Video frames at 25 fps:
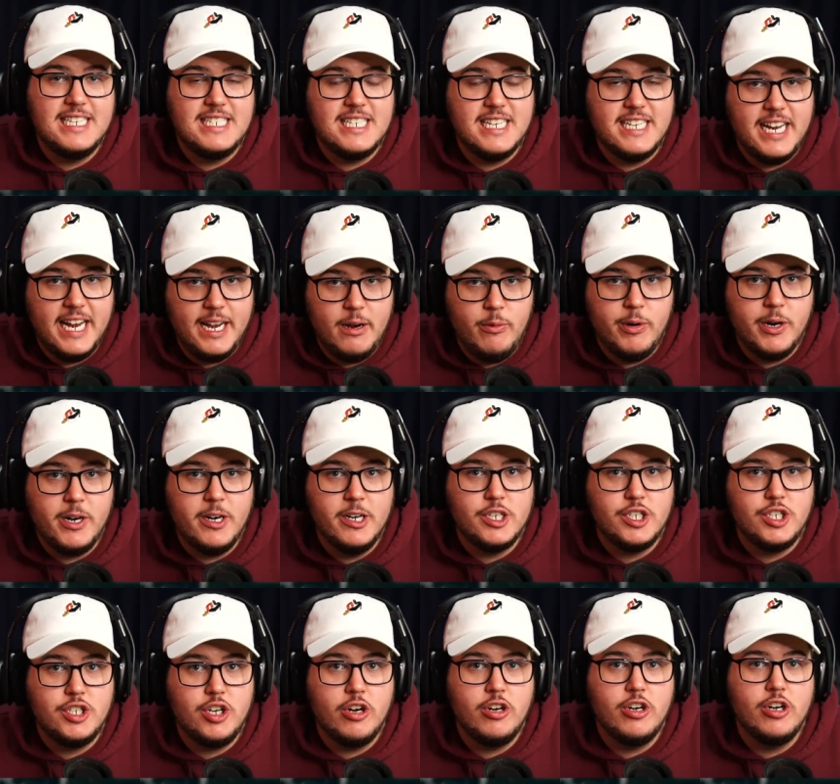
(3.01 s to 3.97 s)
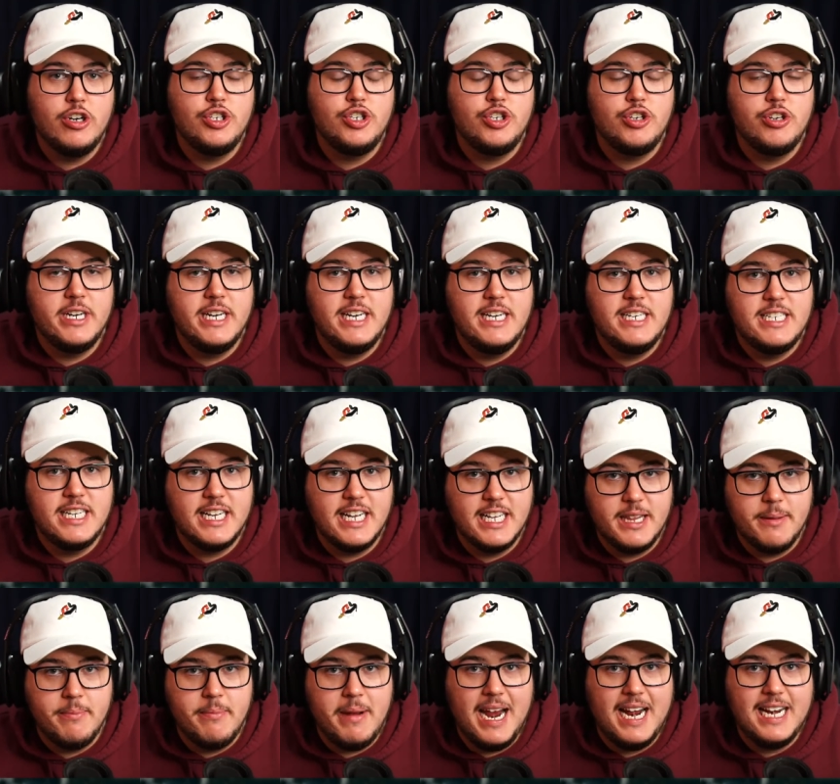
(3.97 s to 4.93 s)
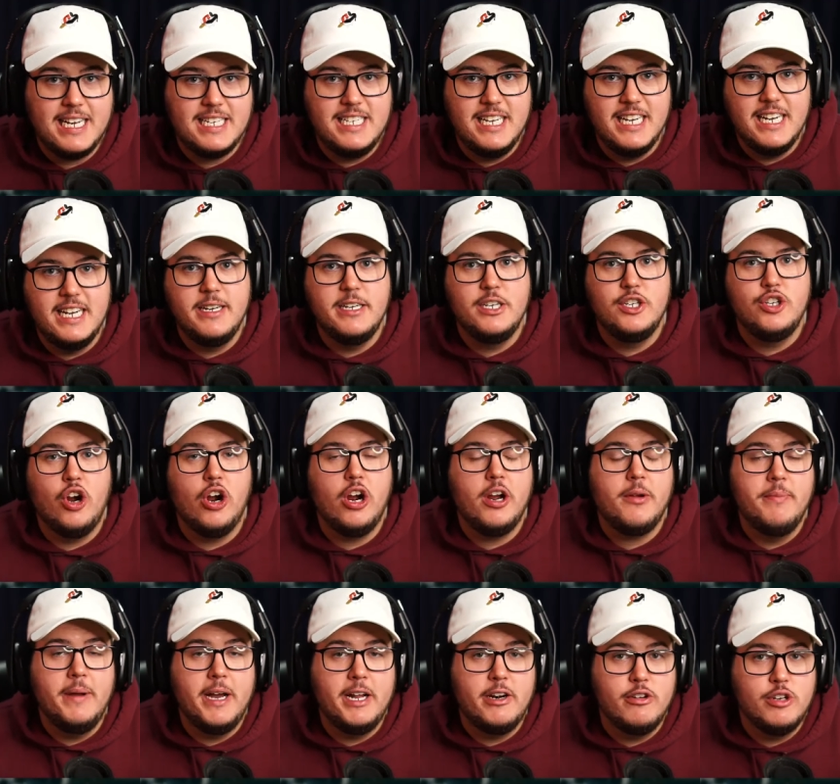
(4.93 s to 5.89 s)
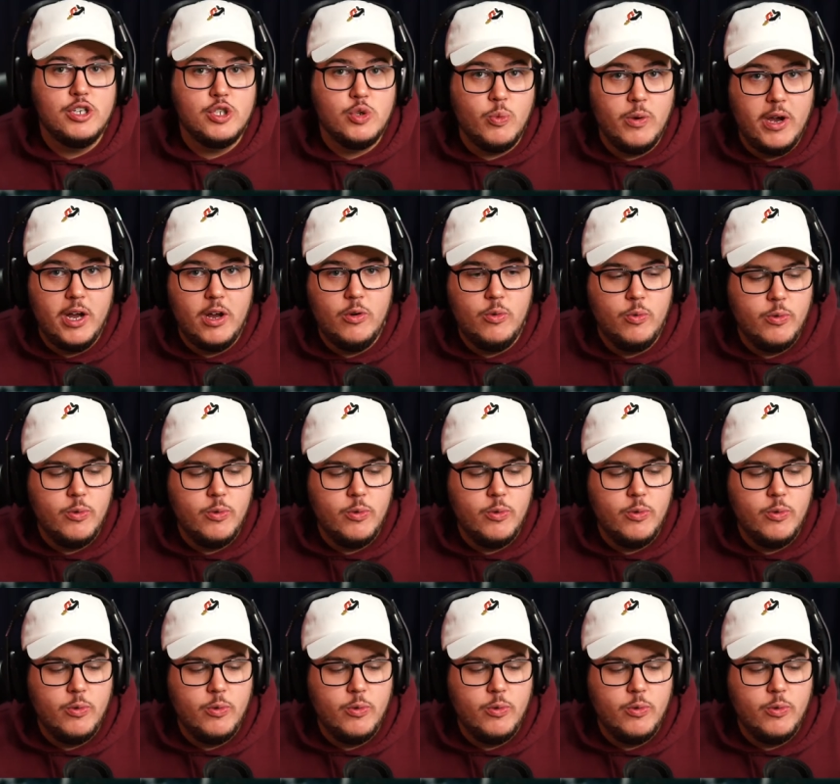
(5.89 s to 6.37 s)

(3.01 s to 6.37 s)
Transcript: Today, we're going to start our journey to get the MAC-10 Dark Matter as well.